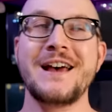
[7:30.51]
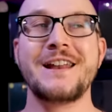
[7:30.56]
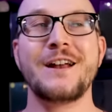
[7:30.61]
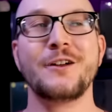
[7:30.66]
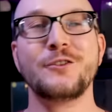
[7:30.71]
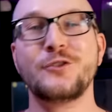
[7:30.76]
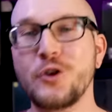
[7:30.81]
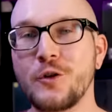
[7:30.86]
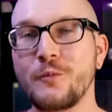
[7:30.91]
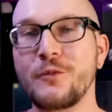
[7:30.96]
Now,
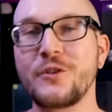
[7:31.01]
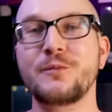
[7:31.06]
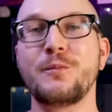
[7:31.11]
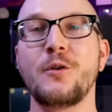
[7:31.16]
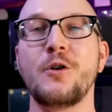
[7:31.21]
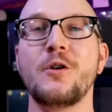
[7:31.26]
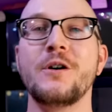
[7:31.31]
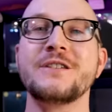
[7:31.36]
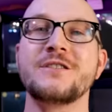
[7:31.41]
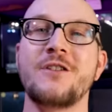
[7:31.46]
Dumeril's
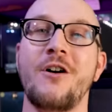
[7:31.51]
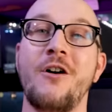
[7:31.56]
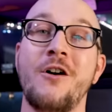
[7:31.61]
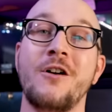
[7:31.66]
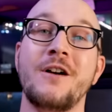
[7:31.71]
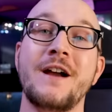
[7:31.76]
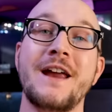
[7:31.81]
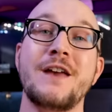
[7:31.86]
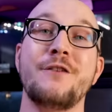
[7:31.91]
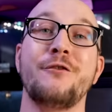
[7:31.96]
Boas
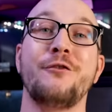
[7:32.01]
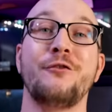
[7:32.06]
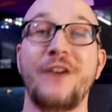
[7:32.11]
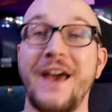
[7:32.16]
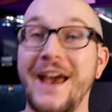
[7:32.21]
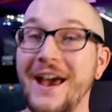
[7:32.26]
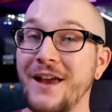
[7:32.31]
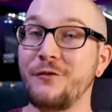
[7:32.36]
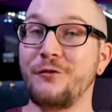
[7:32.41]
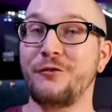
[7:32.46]
are a
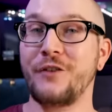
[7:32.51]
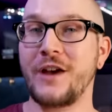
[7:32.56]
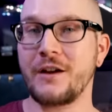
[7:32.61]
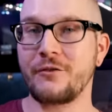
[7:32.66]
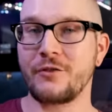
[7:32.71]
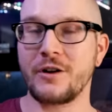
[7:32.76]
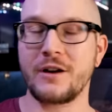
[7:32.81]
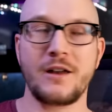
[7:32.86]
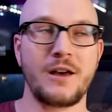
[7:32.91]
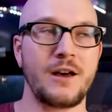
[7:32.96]
fan
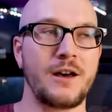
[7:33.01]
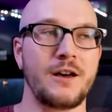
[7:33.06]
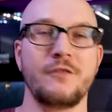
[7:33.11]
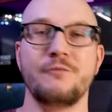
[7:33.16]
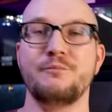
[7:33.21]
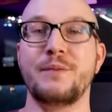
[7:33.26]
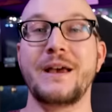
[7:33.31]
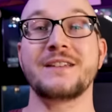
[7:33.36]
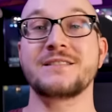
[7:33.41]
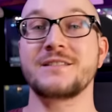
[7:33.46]
favorite
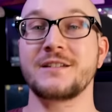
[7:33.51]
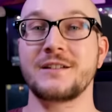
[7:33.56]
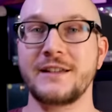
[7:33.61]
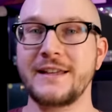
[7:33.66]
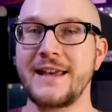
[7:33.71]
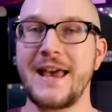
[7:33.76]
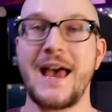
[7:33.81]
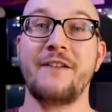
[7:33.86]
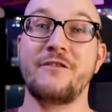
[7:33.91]
of basically